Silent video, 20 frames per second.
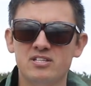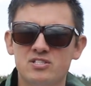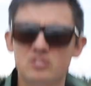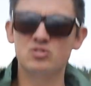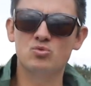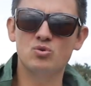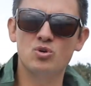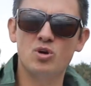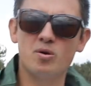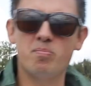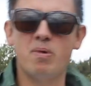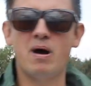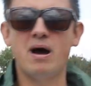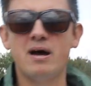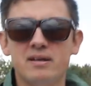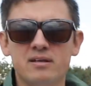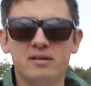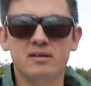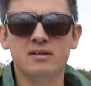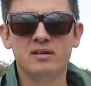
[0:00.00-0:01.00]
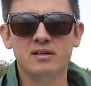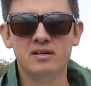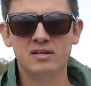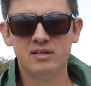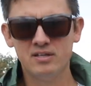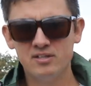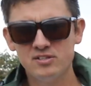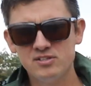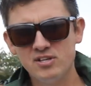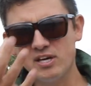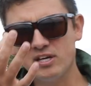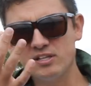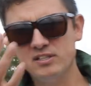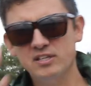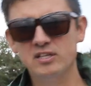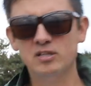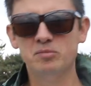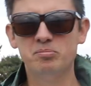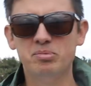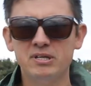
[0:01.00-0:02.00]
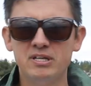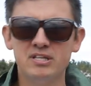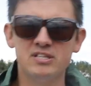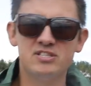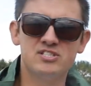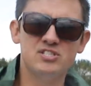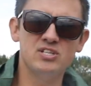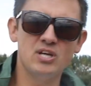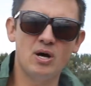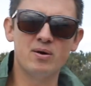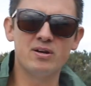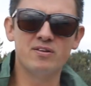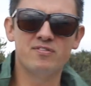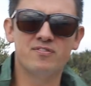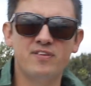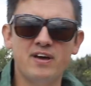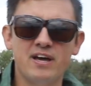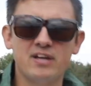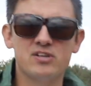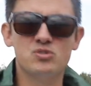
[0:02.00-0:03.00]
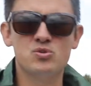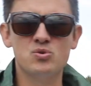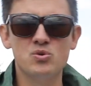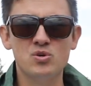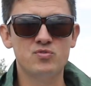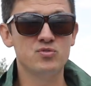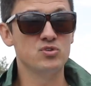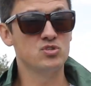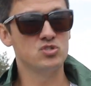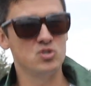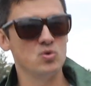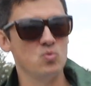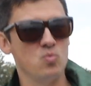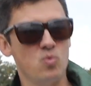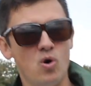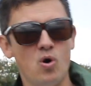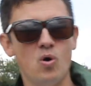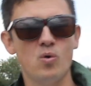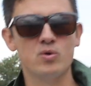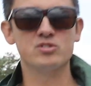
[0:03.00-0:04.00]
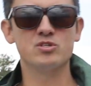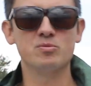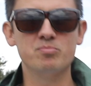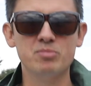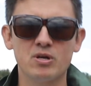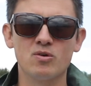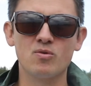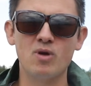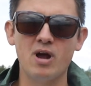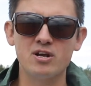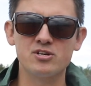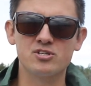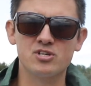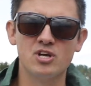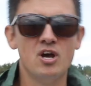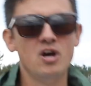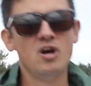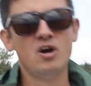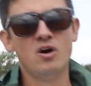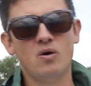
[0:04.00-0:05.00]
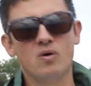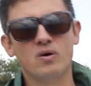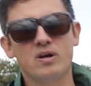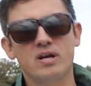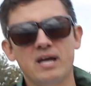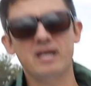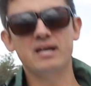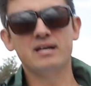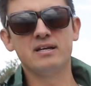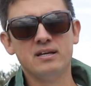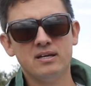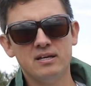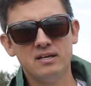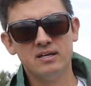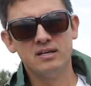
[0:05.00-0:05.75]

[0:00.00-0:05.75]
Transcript: listen to your body. Take a little bit, see how it affects you. If you see, whoa, it's a big rush, okay,